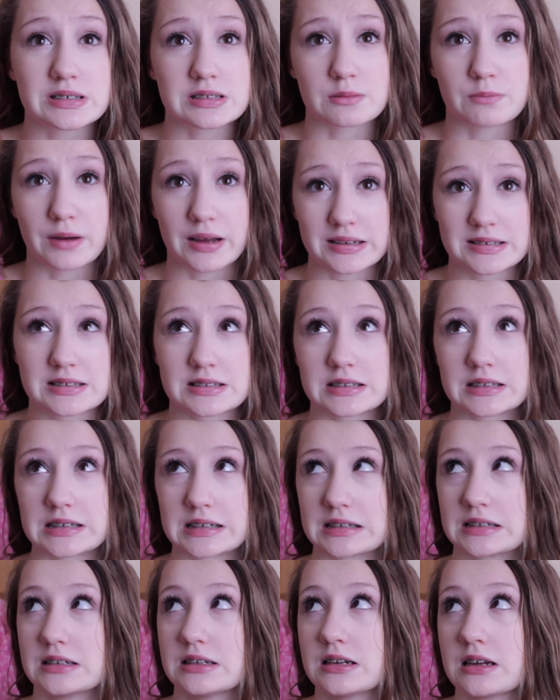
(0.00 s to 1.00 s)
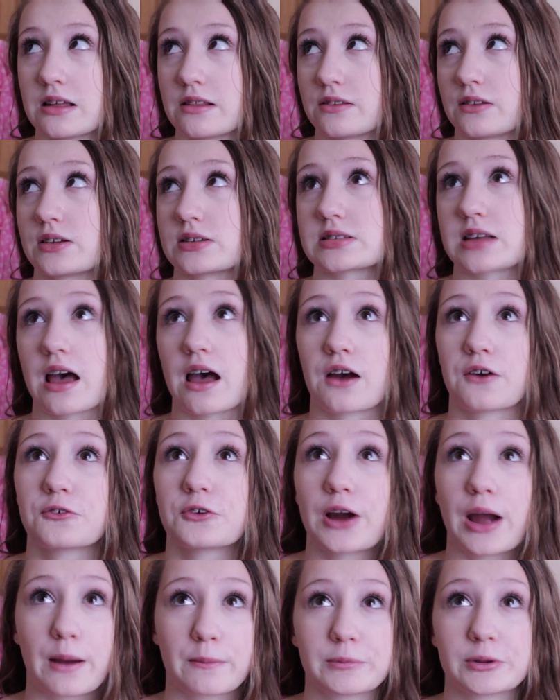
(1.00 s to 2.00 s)
is the best thing that has
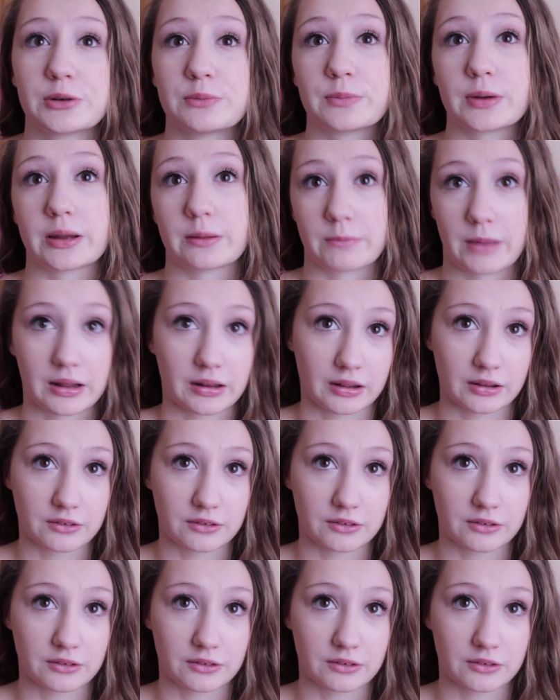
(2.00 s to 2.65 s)
ever happened to me in my